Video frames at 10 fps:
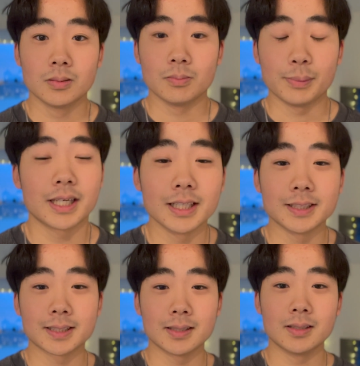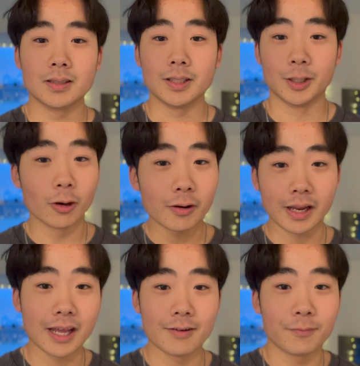because you're
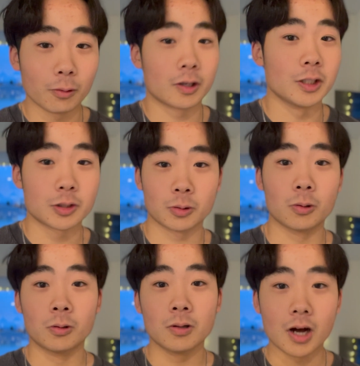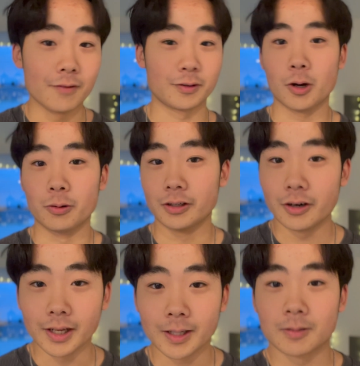in full control of your own learning.